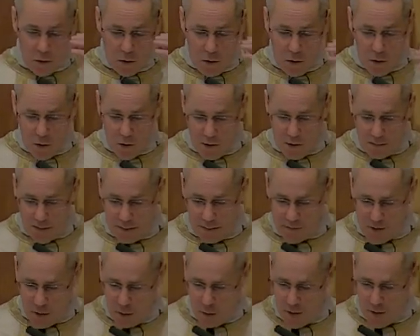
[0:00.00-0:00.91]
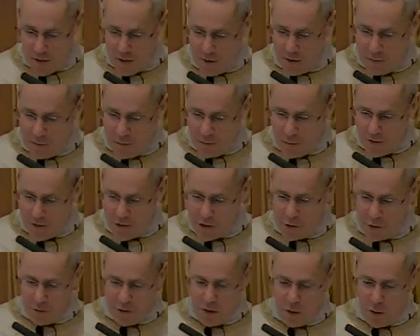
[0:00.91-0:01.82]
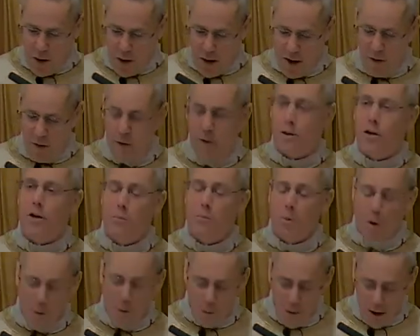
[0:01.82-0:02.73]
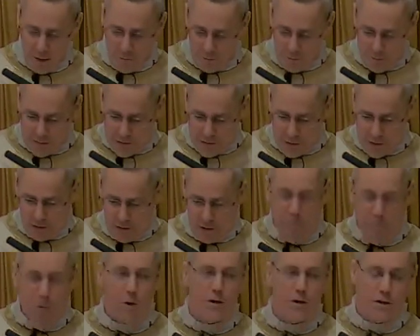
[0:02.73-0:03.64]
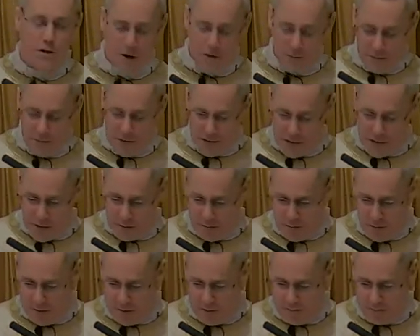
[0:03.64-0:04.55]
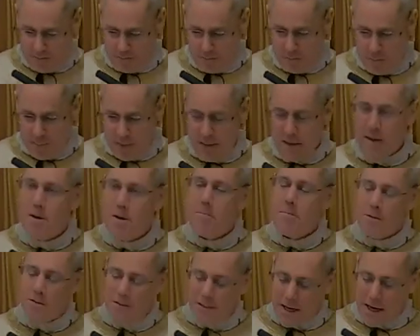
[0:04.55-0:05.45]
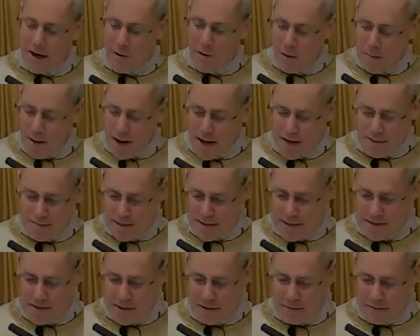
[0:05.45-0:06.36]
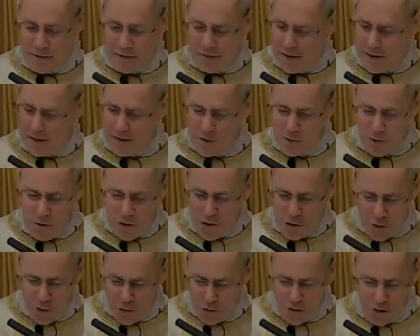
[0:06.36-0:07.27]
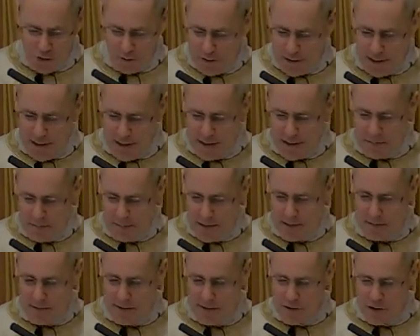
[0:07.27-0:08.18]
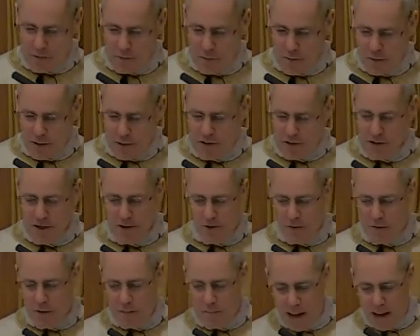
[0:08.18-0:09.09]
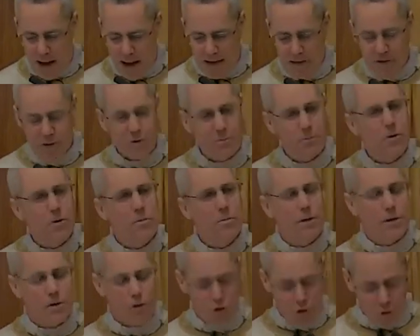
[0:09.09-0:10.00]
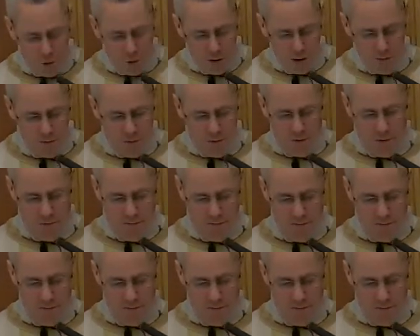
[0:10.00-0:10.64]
Sometimes I wondered if we should require a little more reverence, a little more self-discipline. But then I reminded myself that these were children and we needed to make the experience not only possible but enjoyable."